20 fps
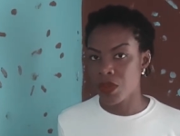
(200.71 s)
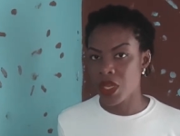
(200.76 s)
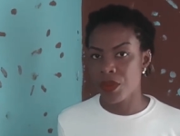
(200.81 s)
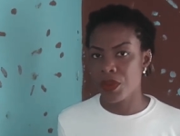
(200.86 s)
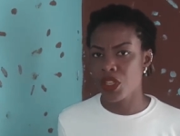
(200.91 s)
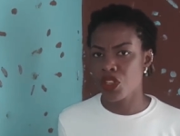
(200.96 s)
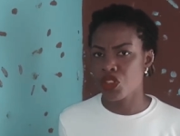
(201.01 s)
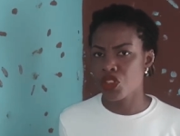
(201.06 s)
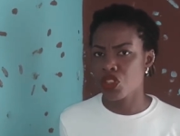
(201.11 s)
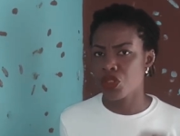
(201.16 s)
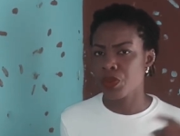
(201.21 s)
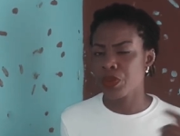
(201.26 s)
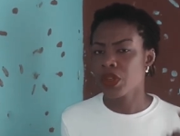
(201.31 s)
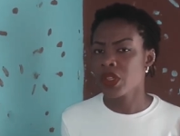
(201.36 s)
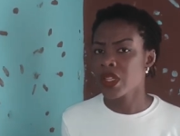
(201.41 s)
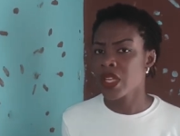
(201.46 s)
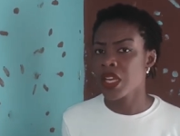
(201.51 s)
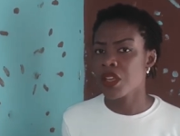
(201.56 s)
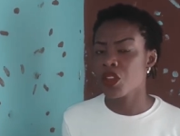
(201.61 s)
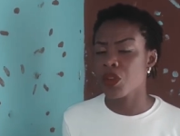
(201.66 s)
maybe you should
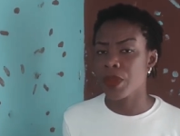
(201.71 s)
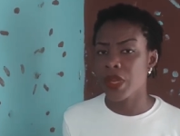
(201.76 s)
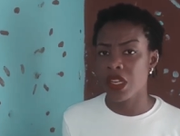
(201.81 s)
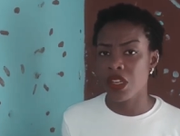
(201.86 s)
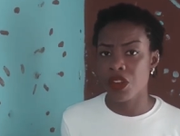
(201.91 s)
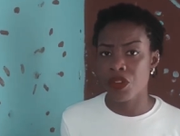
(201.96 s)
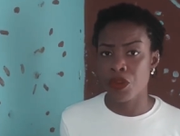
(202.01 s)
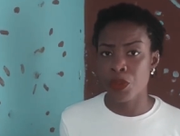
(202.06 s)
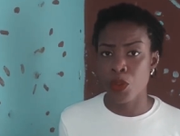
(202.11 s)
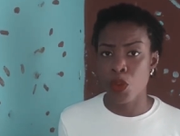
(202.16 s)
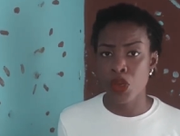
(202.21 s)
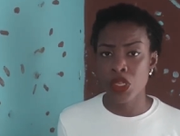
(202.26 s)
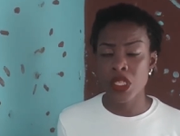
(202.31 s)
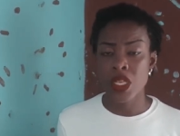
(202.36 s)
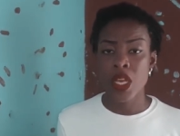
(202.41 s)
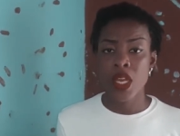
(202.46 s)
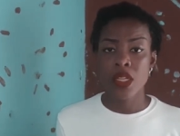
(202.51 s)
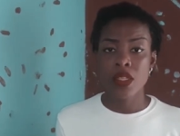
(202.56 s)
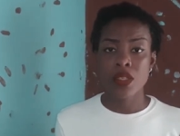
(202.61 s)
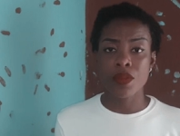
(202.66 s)
put that in your medical
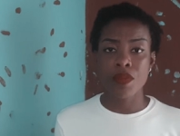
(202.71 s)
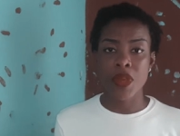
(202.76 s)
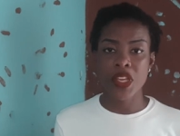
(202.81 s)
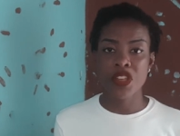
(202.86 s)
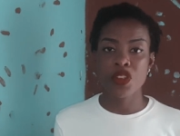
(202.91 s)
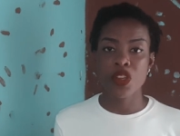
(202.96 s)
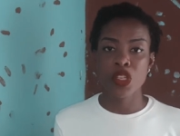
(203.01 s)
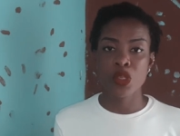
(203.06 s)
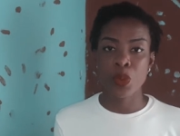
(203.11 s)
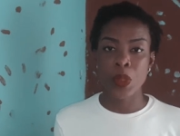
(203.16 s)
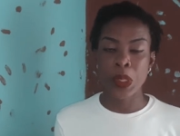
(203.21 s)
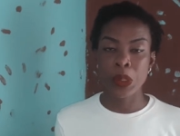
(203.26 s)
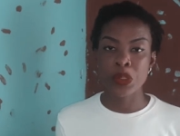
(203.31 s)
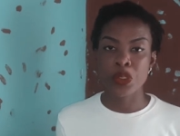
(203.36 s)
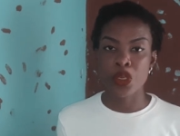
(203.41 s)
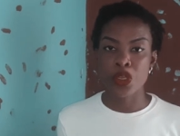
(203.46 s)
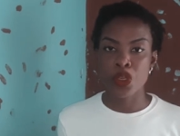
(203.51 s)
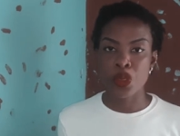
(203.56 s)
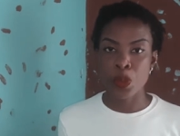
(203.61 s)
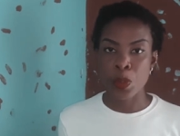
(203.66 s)
report to make sure it's well
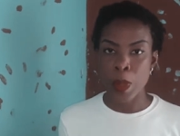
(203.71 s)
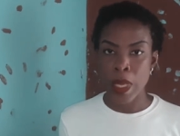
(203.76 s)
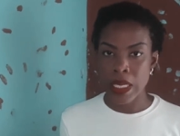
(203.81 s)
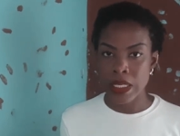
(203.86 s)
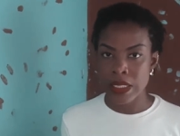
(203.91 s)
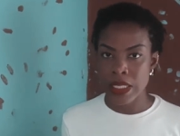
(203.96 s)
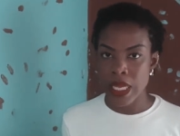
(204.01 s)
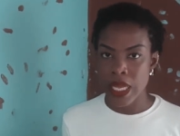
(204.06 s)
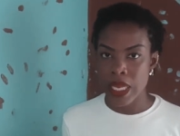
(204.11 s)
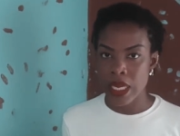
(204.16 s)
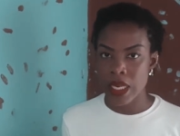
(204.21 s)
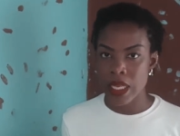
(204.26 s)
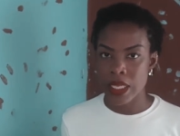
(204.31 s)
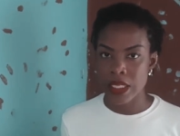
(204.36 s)
documented.